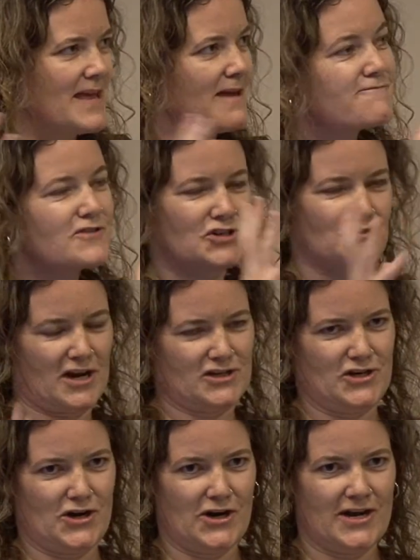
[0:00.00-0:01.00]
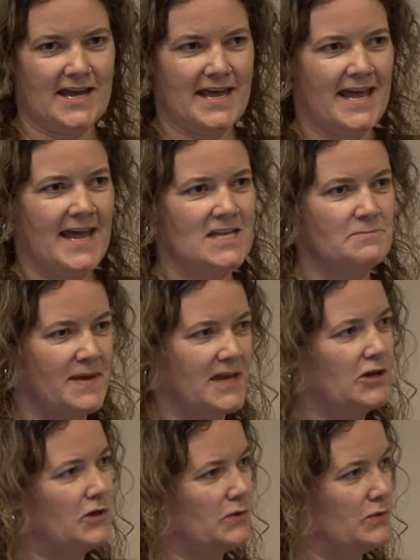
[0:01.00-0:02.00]
infrastructure is
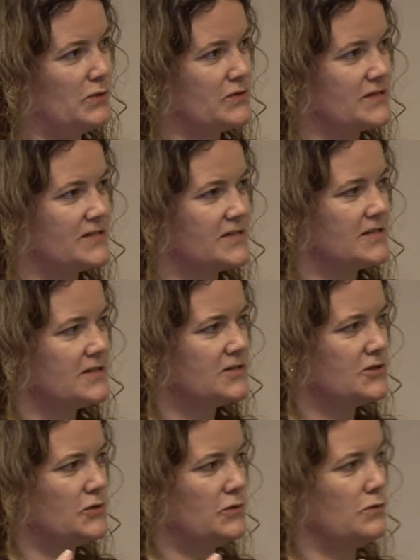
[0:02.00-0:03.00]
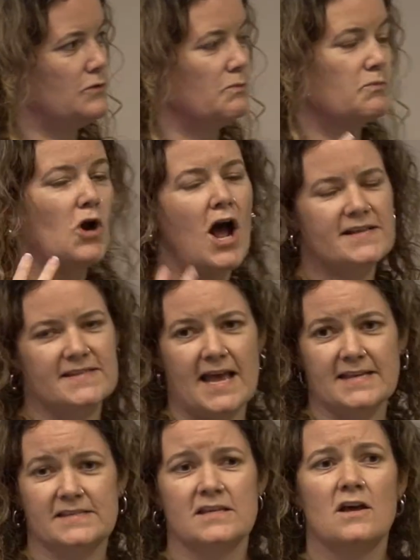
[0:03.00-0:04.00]
being used to
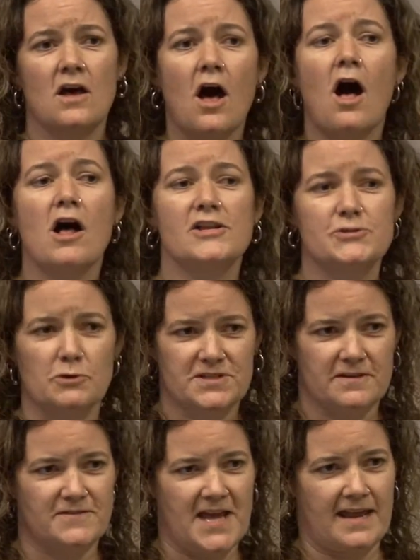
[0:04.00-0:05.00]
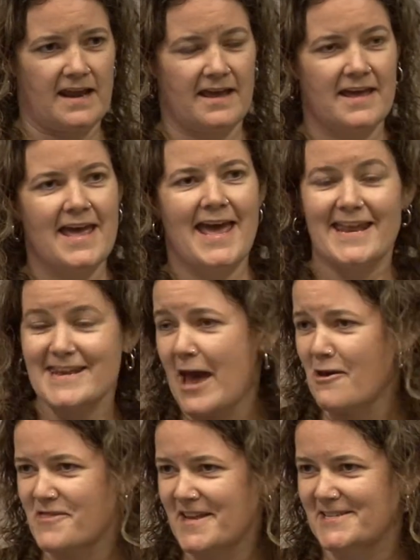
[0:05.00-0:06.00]
process all sorts of data. And
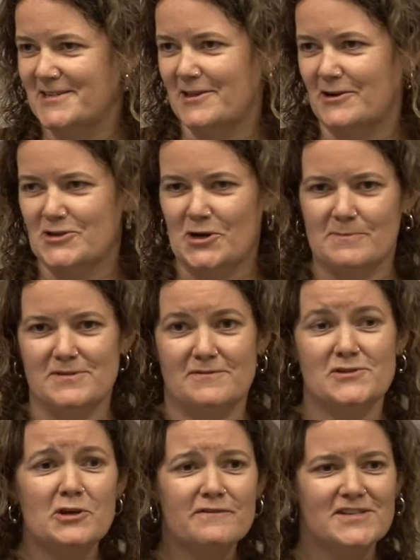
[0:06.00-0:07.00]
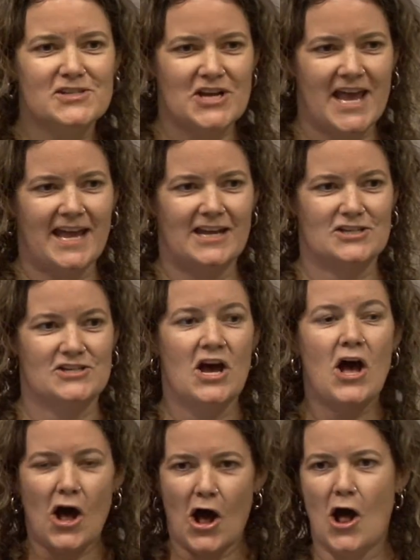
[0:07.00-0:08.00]
now, thanks to their terms of service change,
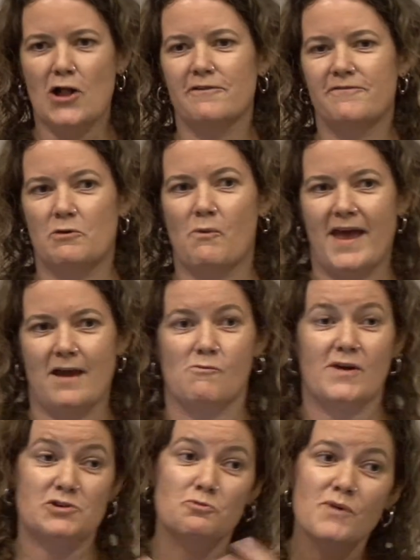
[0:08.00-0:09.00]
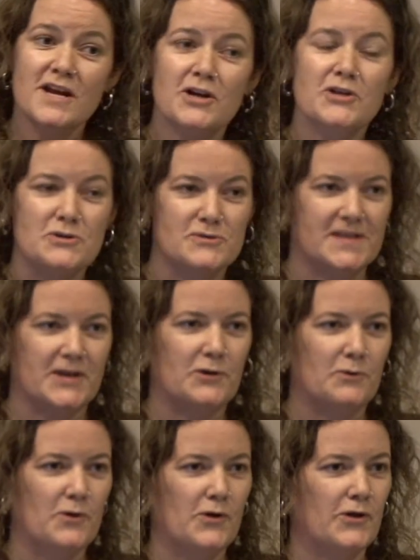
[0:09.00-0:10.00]
all of the way in which we're using
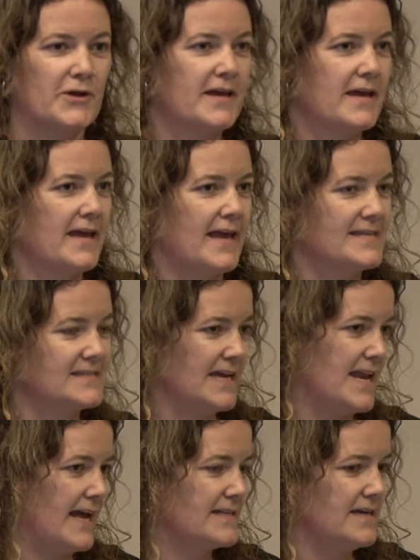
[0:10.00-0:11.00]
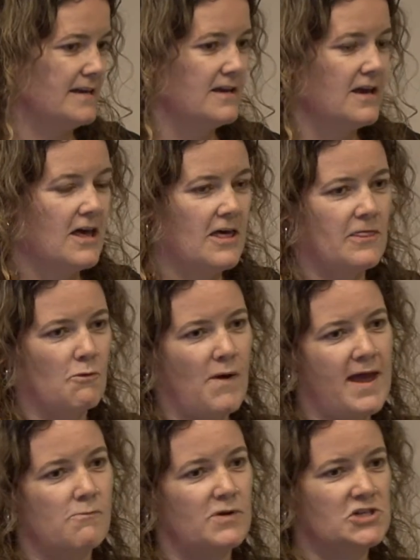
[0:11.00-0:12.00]
Google is connected. The
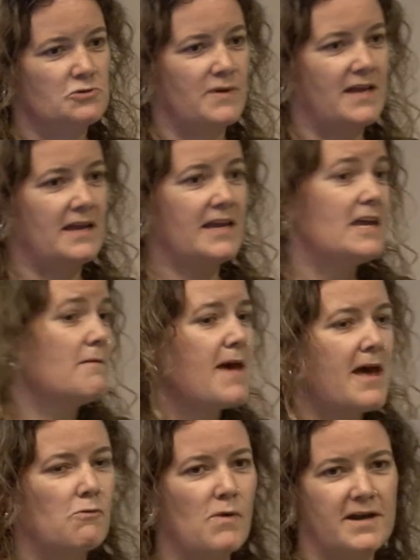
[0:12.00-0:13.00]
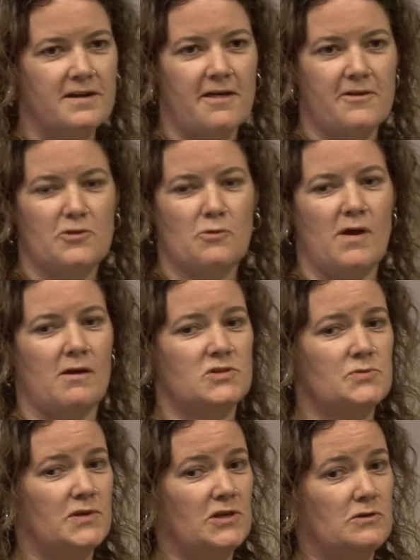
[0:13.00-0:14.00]
way in which we email one another, the way in
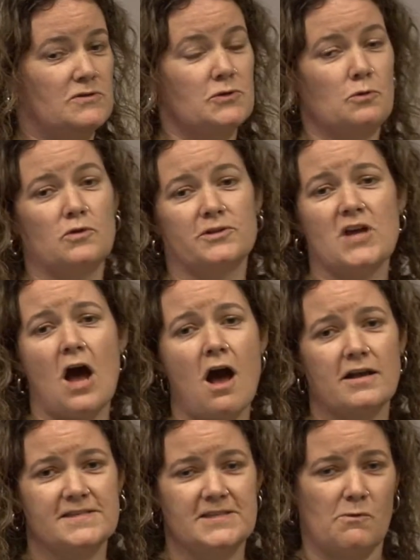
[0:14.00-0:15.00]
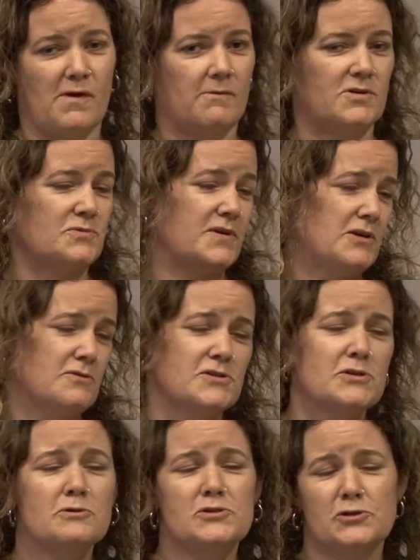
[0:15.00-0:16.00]
which we use Google Docs, the way in which we
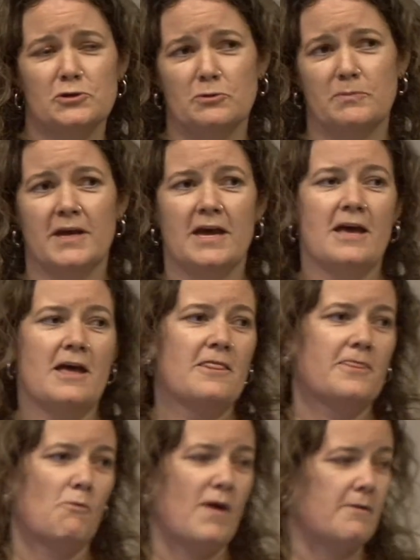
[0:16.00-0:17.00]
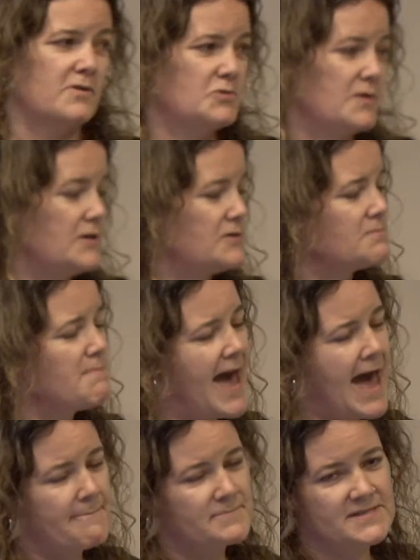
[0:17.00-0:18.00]
use YouTube, the way in which we use
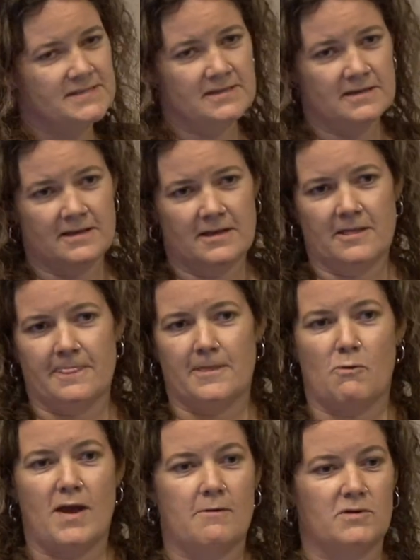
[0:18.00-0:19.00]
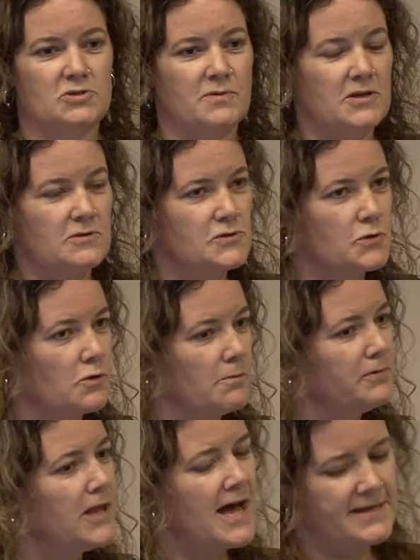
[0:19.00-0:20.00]
Maps, the way in which we use Google+,